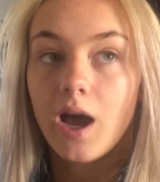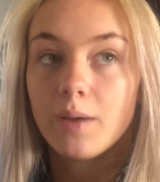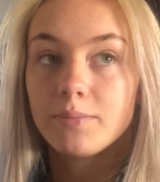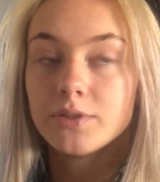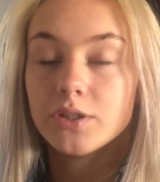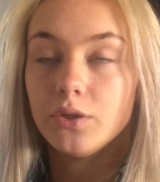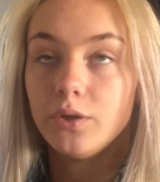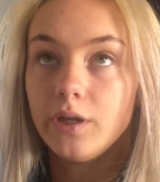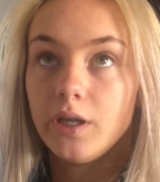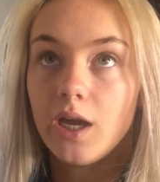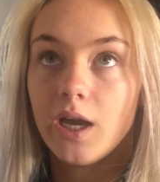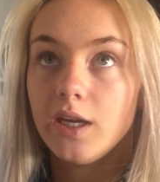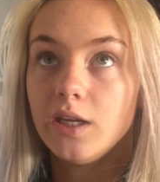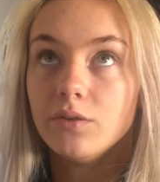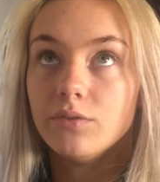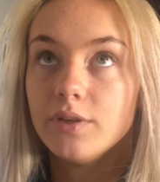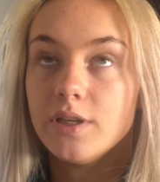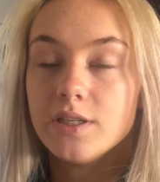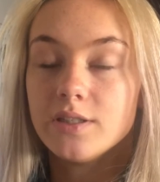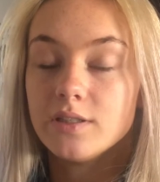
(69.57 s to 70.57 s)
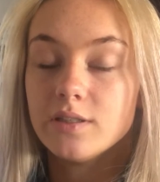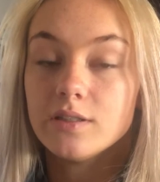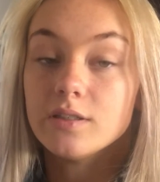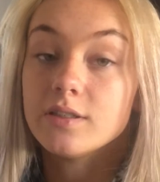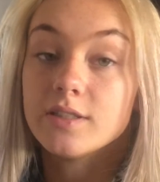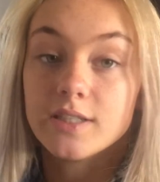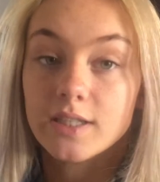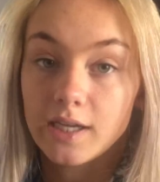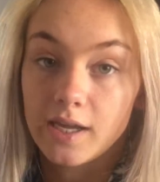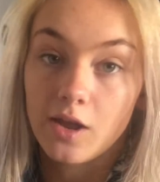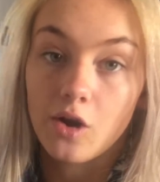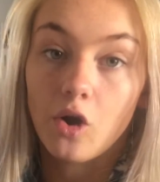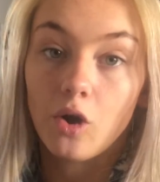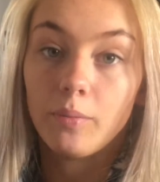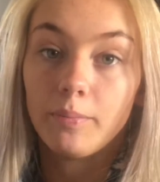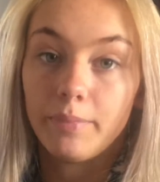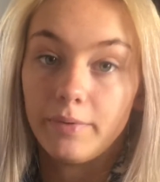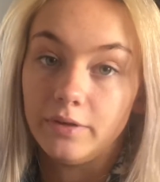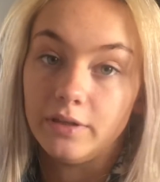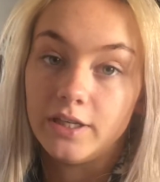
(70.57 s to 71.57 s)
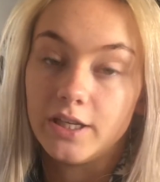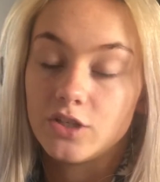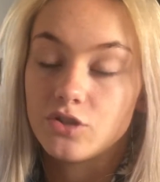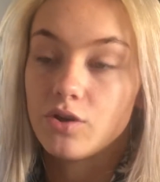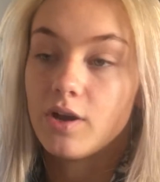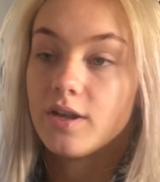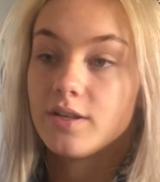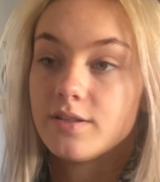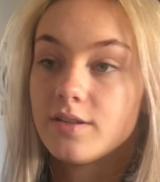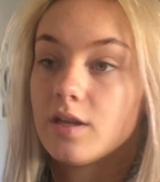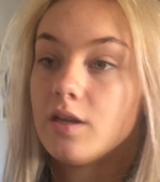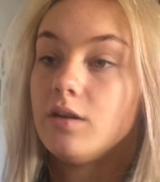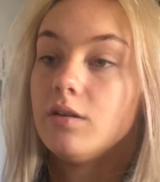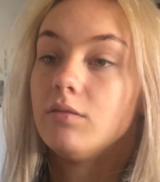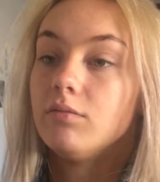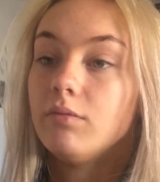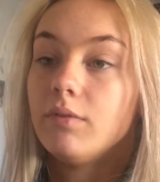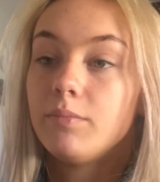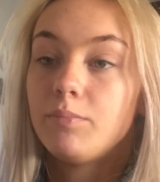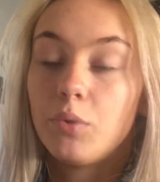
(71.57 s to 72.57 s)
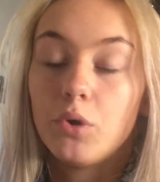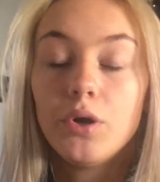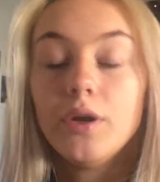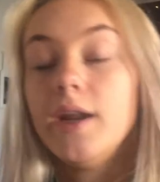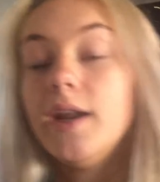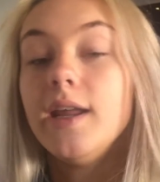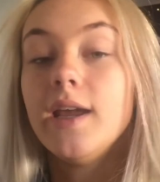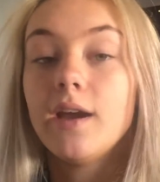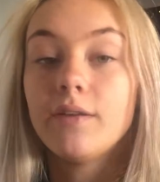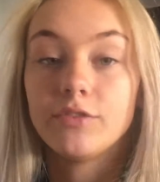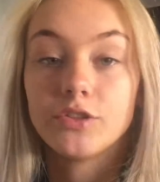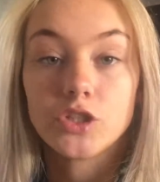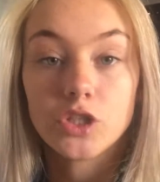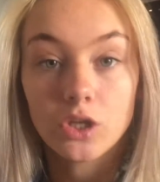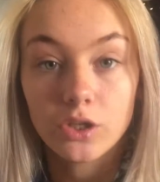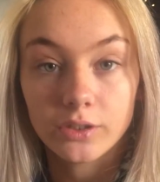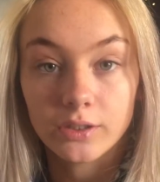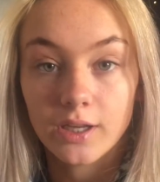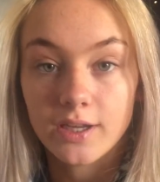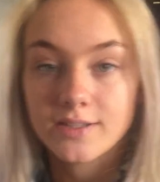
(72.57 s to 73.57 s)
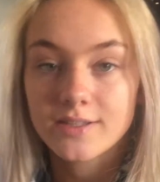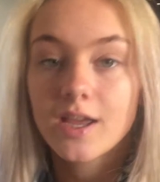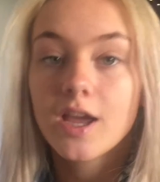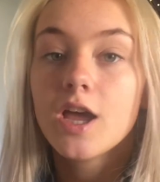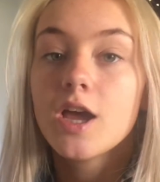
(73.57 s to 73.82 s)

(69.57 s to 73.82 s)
absolutely any reasons to get up and get dressed and put in any effort to look nice.